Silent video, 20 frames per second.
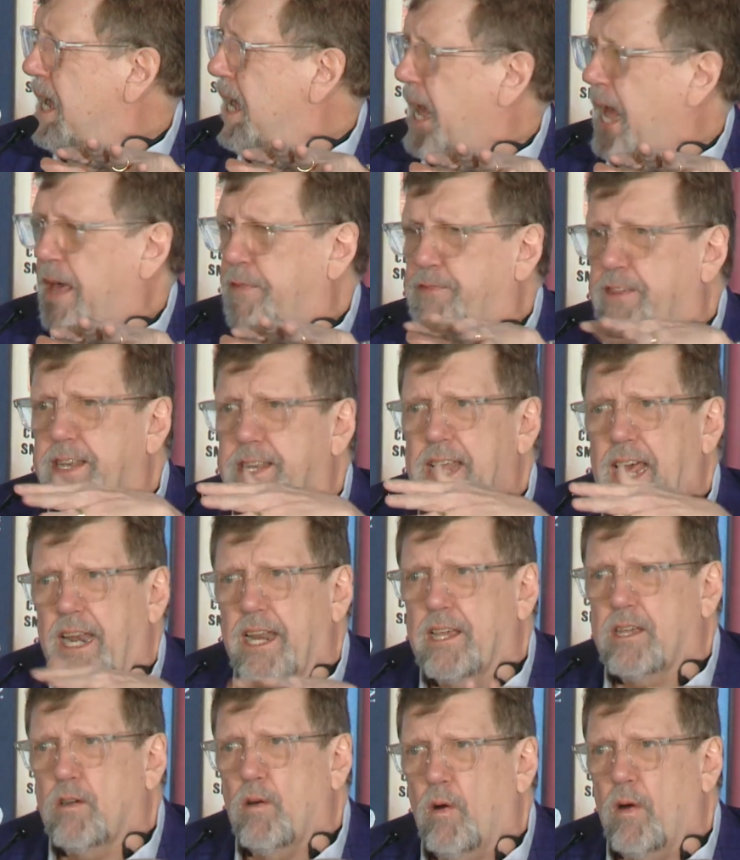at the
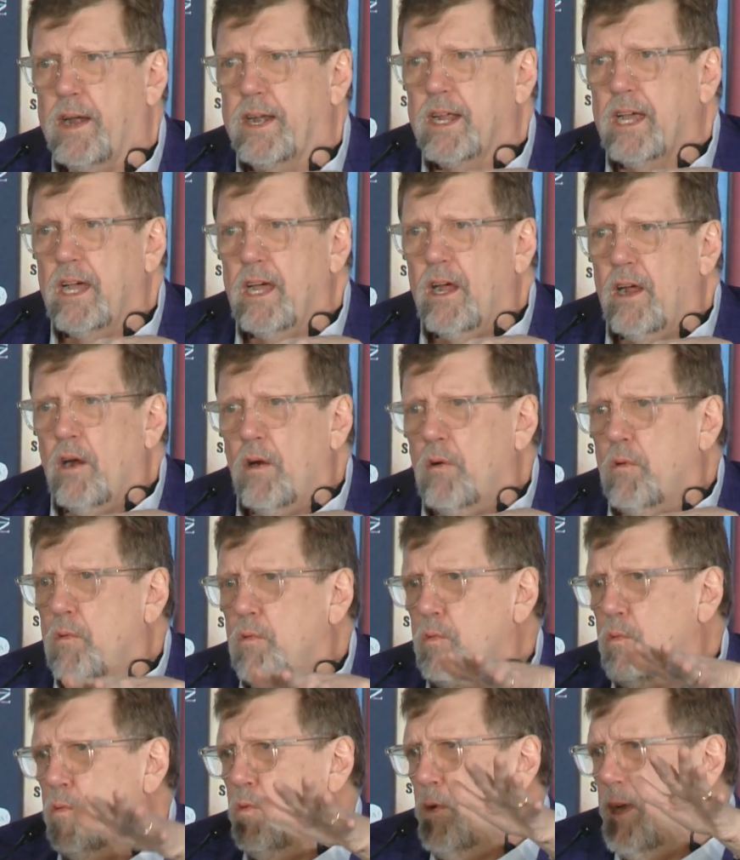Delacorte,
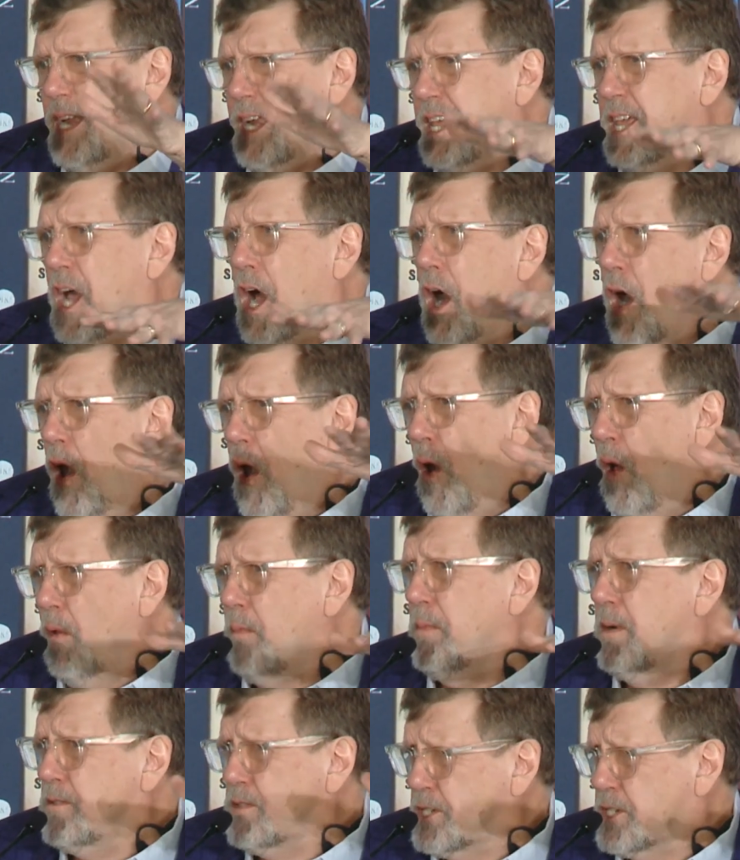really
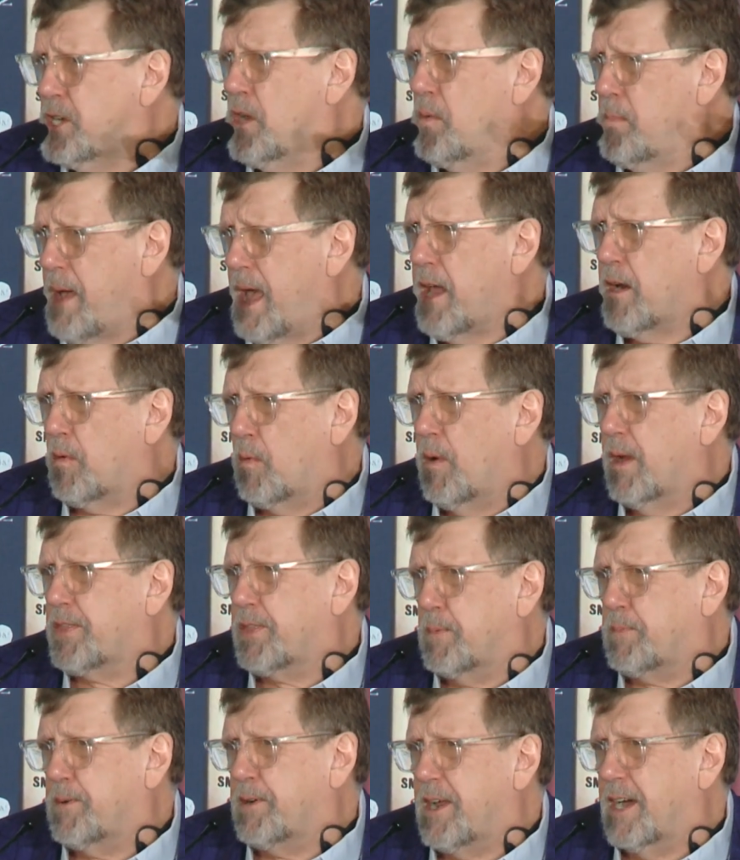almost no matter what
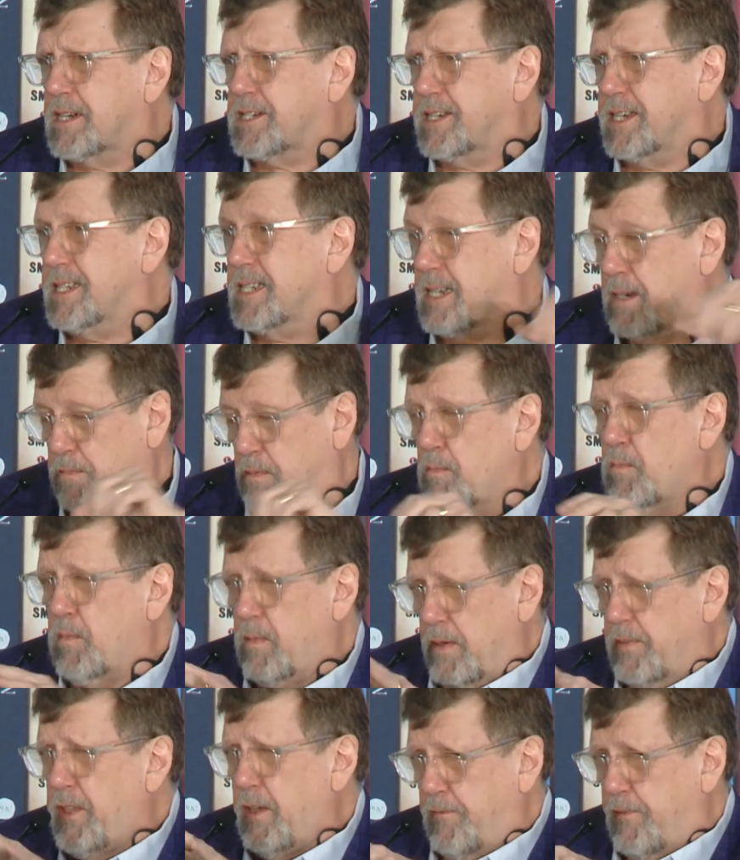the production is.
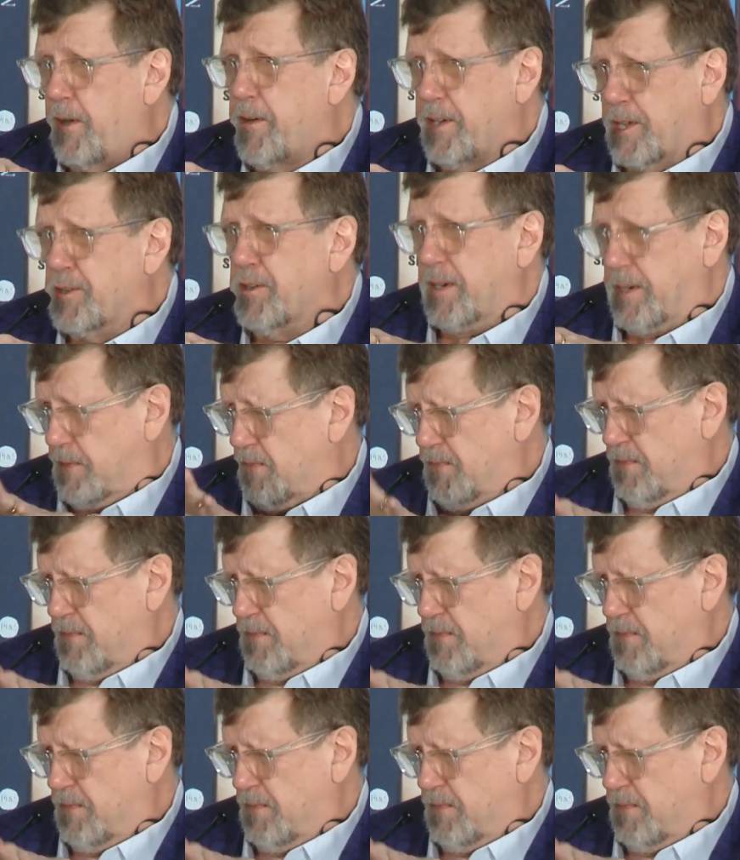They're very good